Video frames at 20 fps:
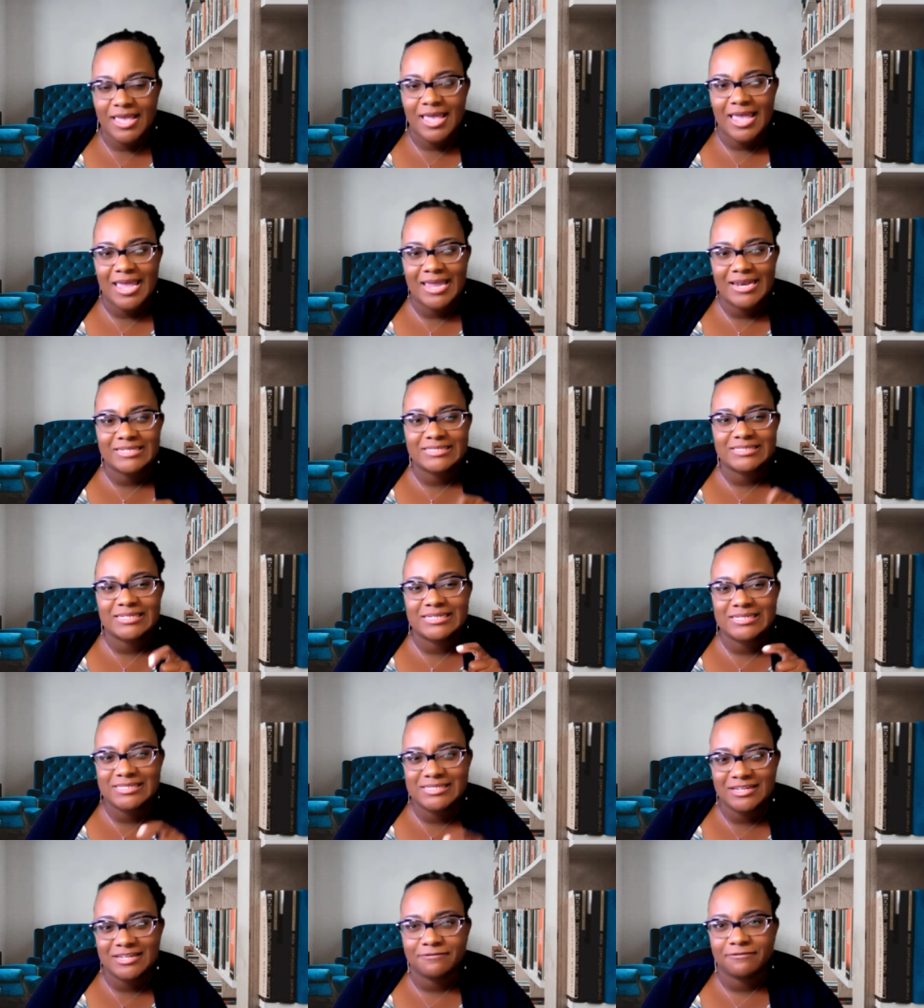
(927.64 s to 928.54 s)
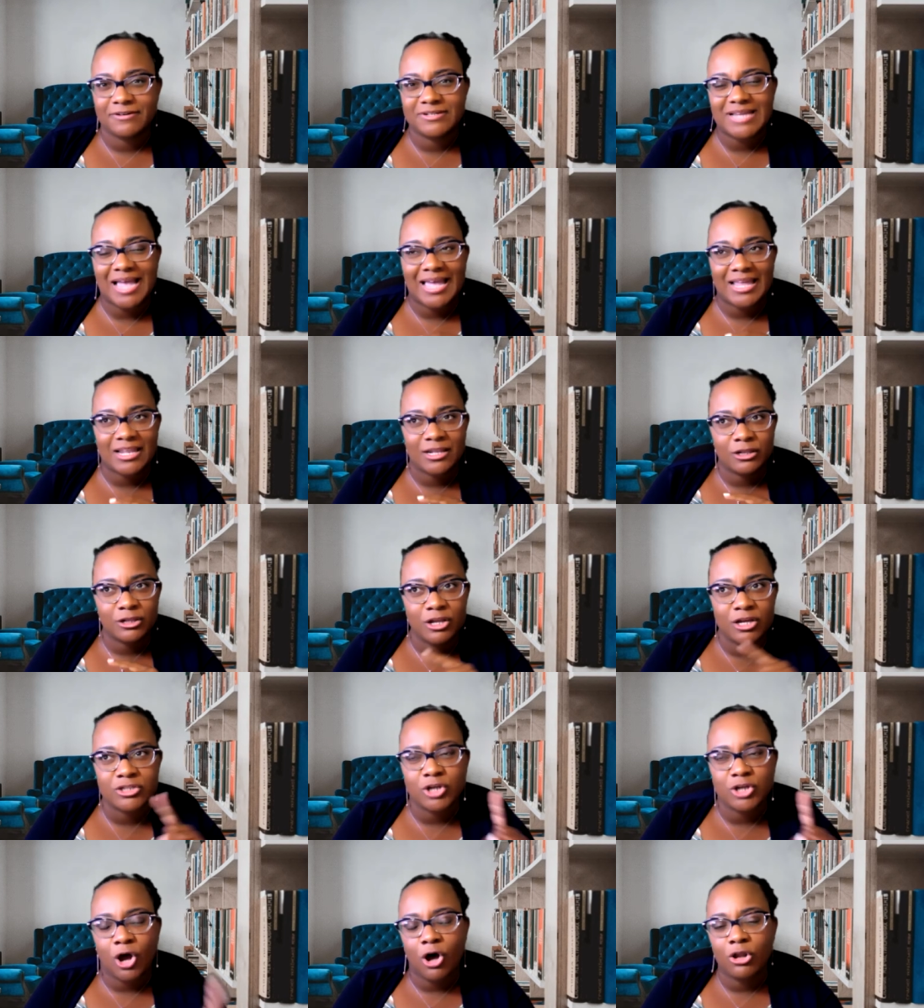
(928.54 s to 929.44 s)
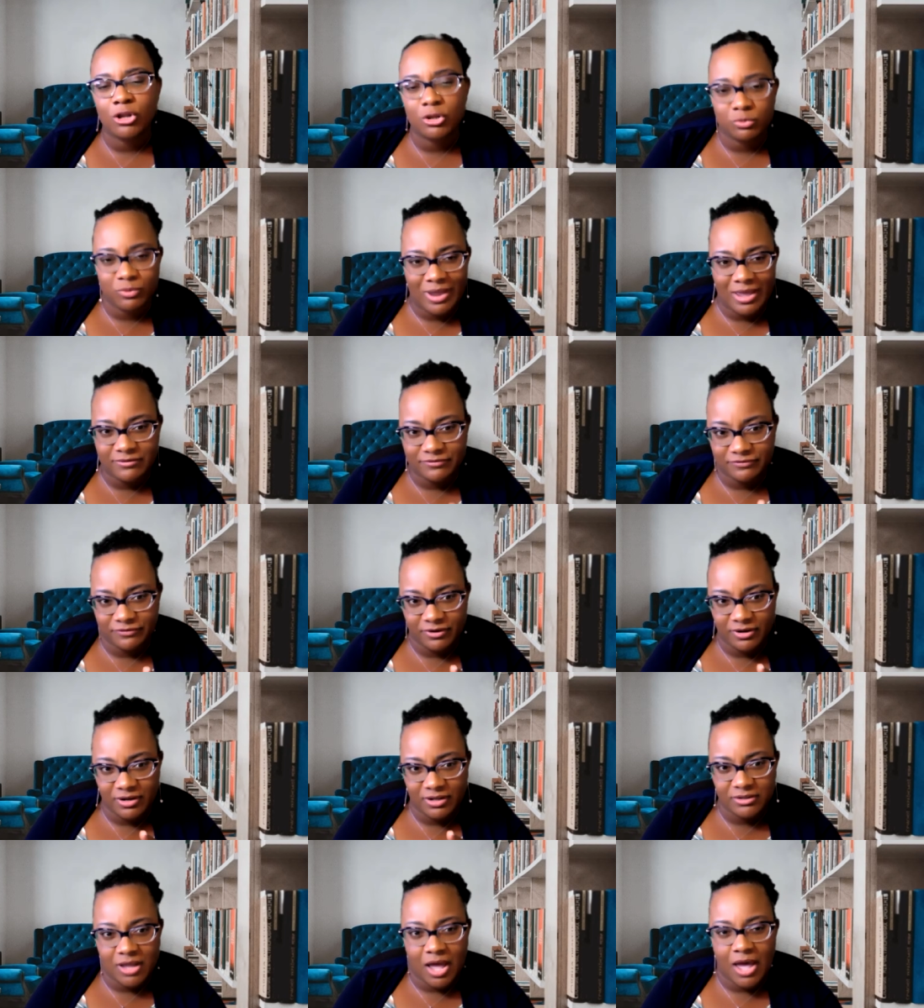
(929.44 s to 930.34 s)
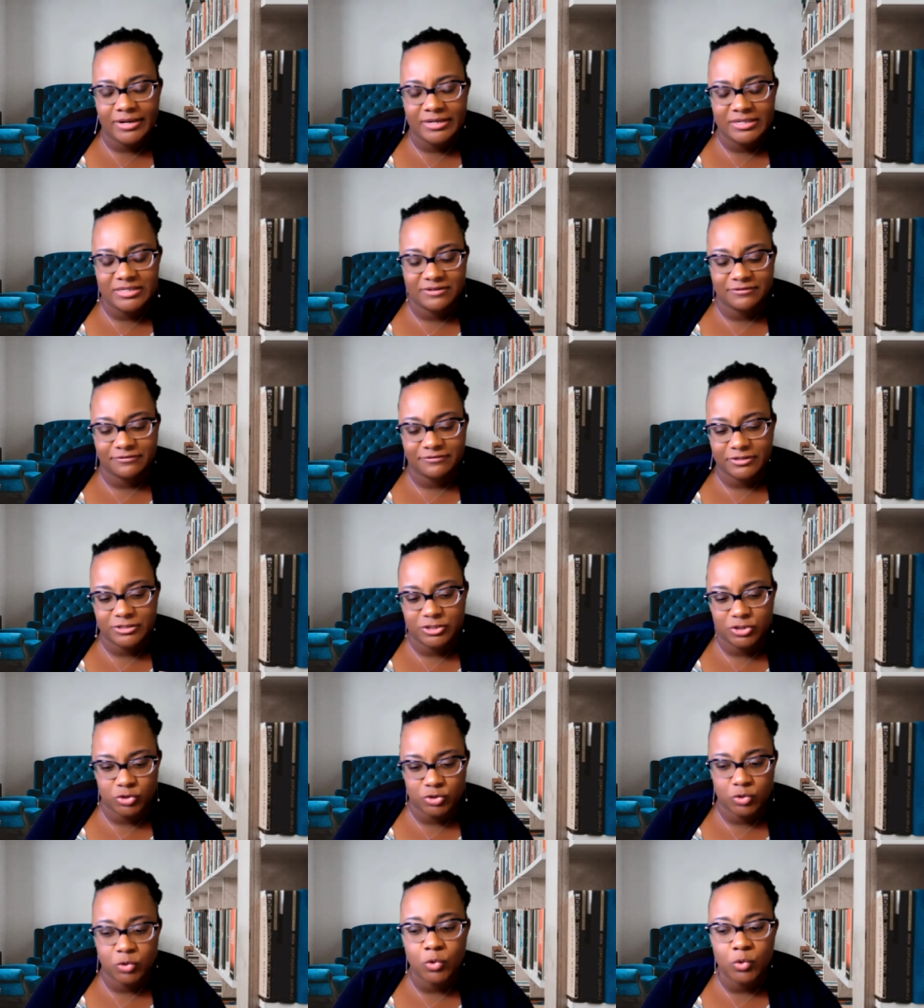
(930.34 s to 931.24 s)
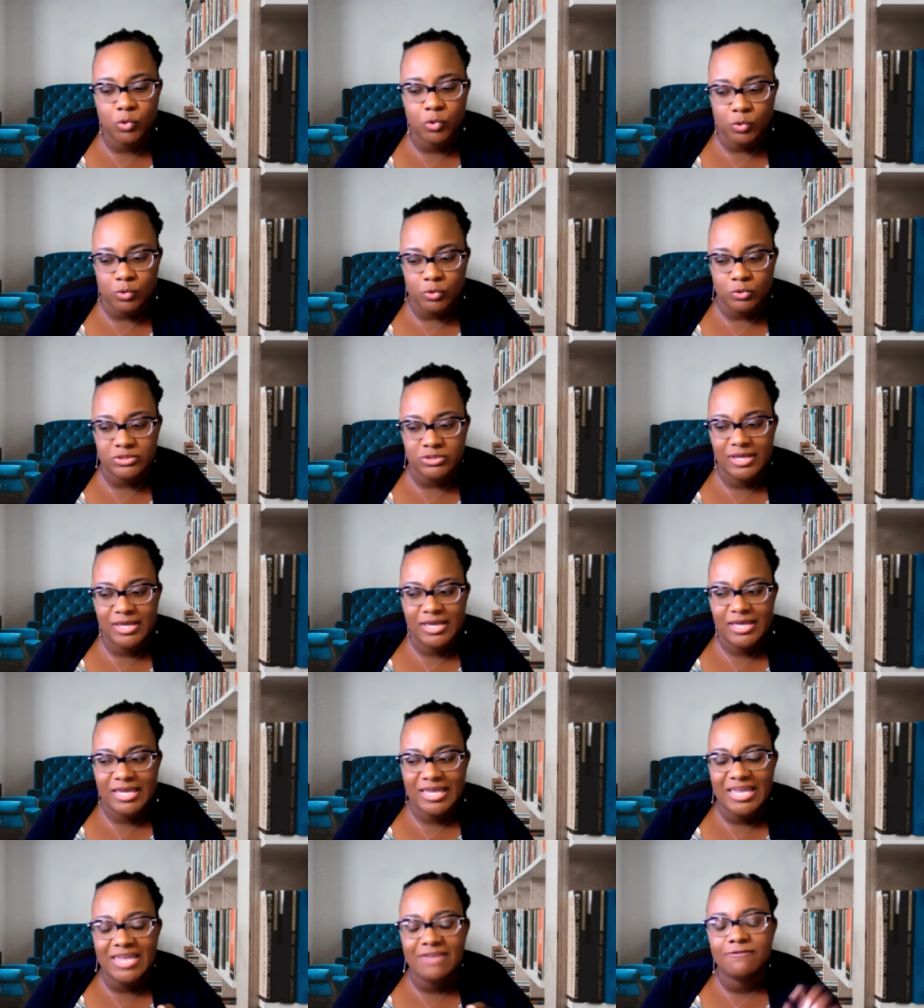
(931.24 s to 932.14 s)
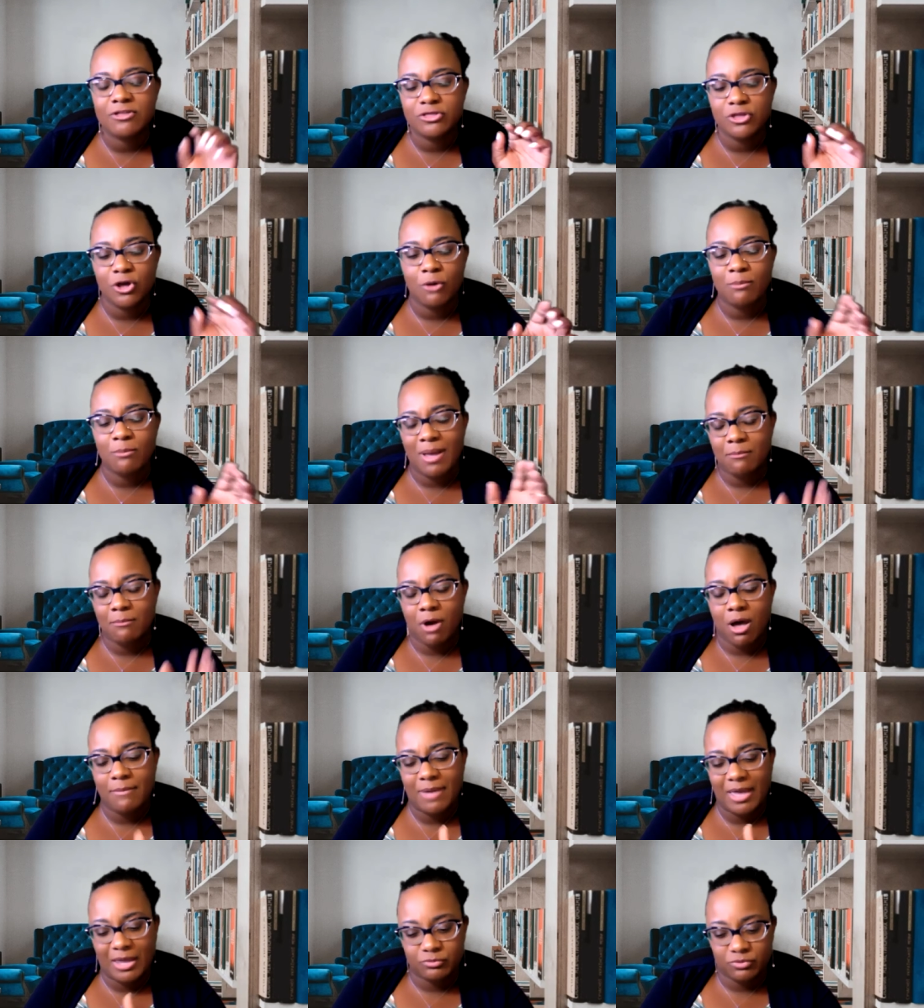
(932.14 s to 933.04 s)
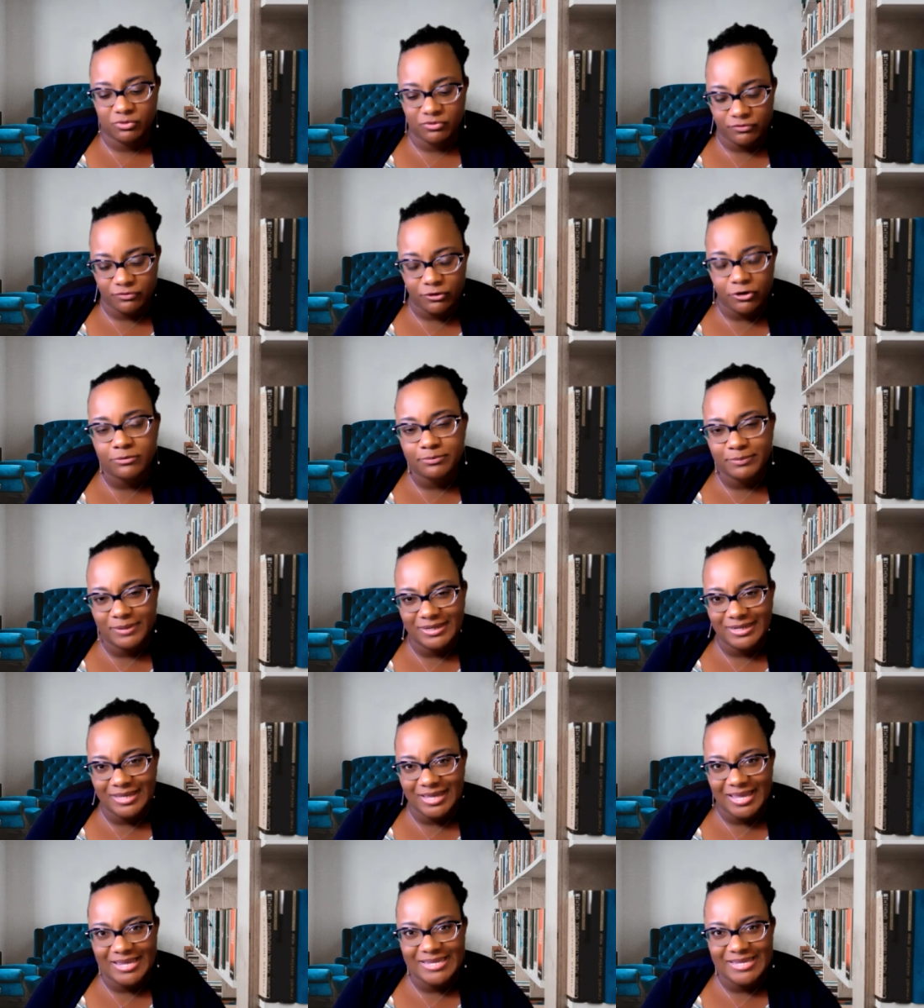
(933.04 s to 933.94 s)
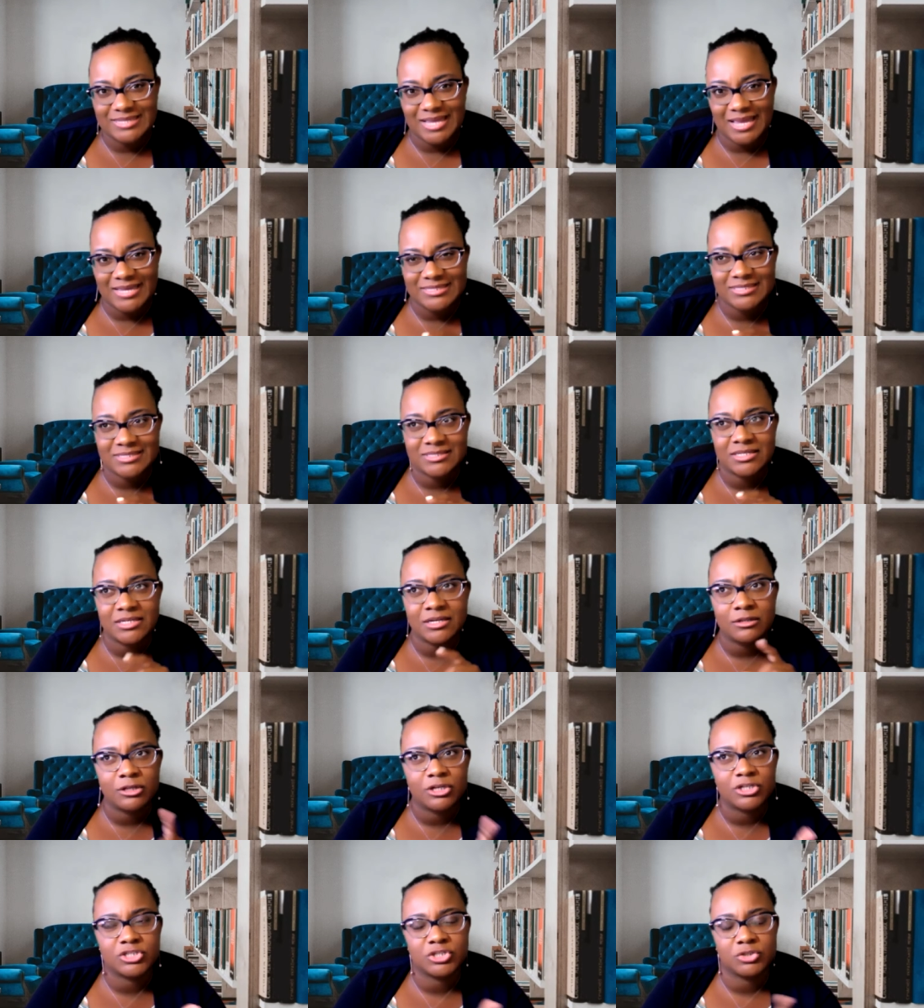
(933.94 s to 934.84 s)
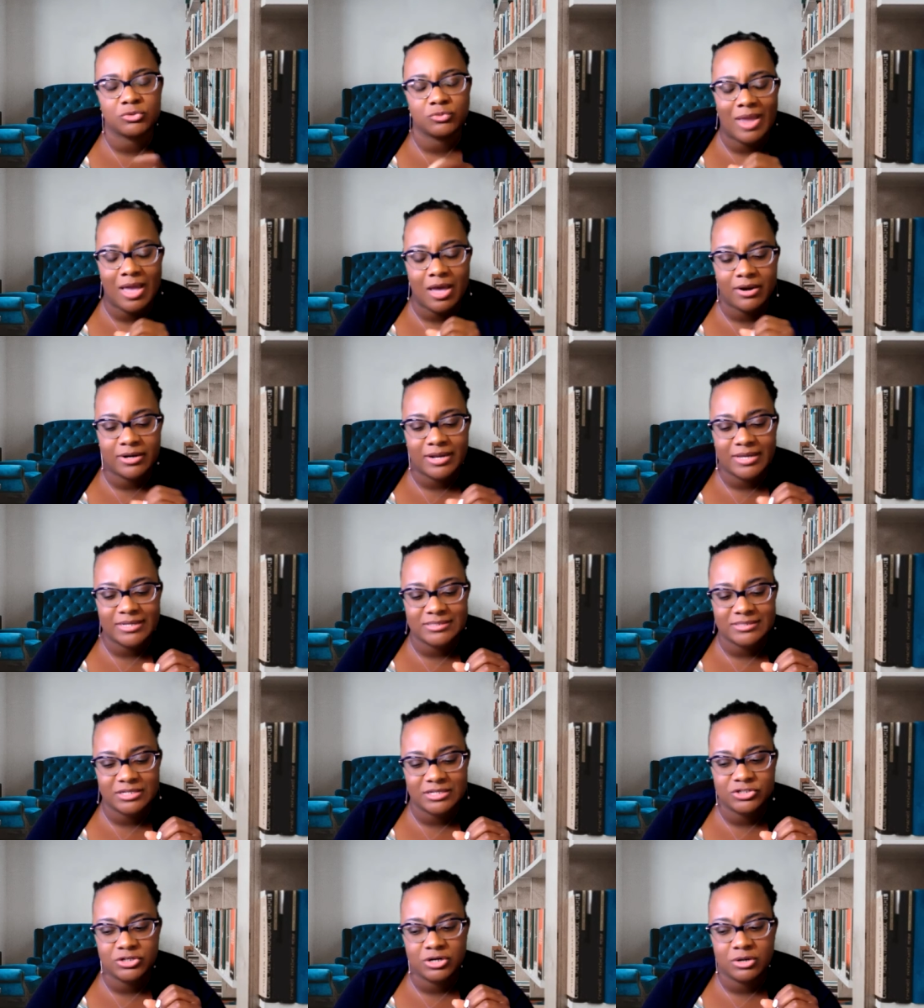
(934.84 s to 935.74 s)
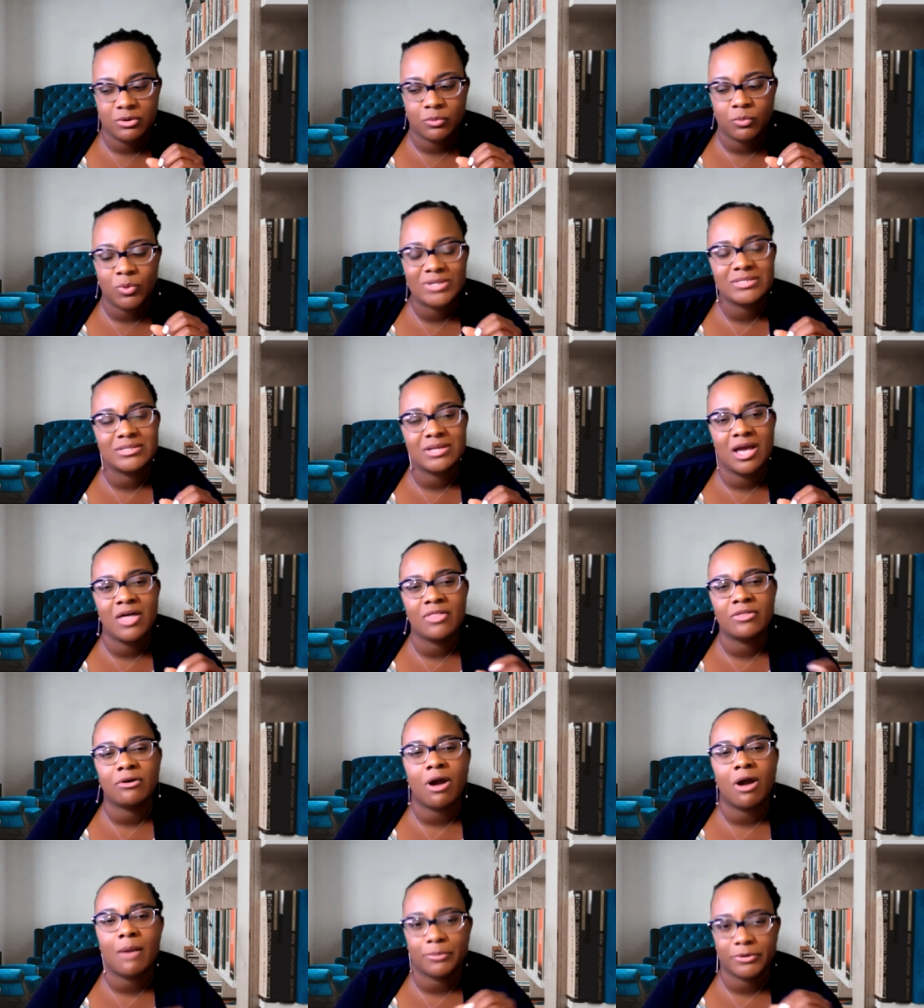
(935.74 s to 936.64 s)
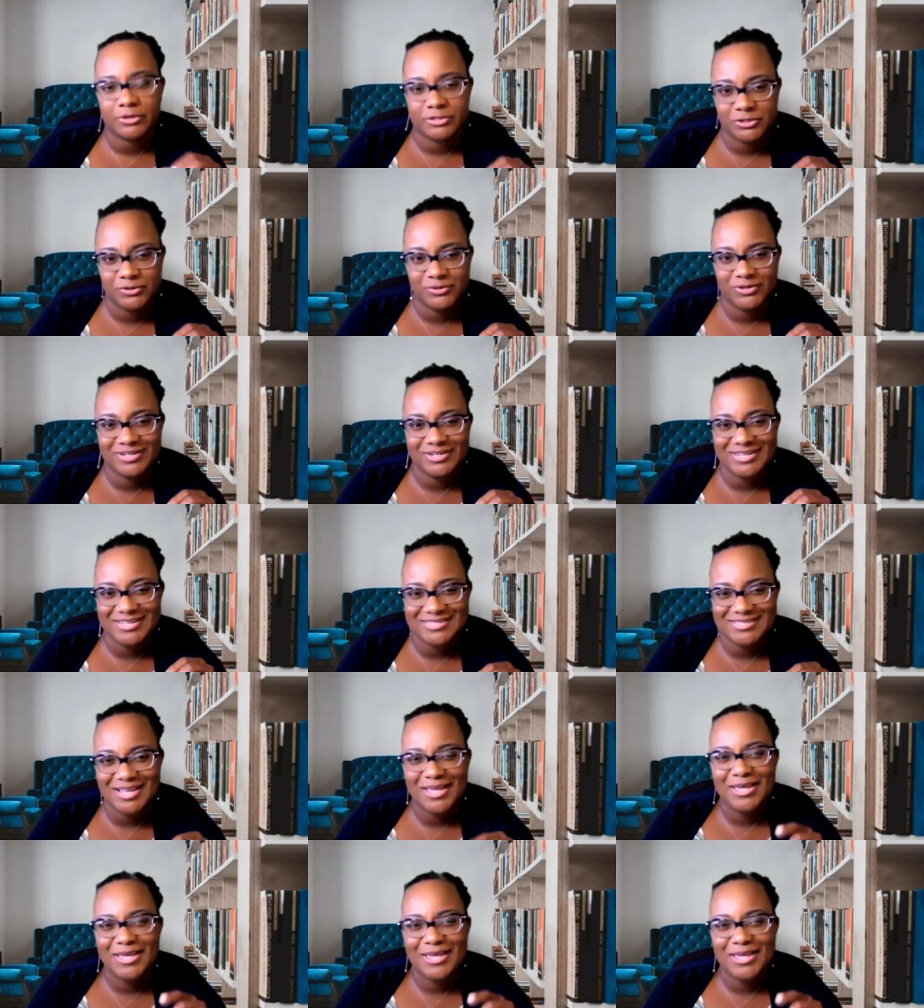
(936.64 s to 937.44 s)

And it's a different, I looked all around for a lot of different schools. Even though my mom had referred me to ACE, I still looked around and I said, you know, what's other opportunities?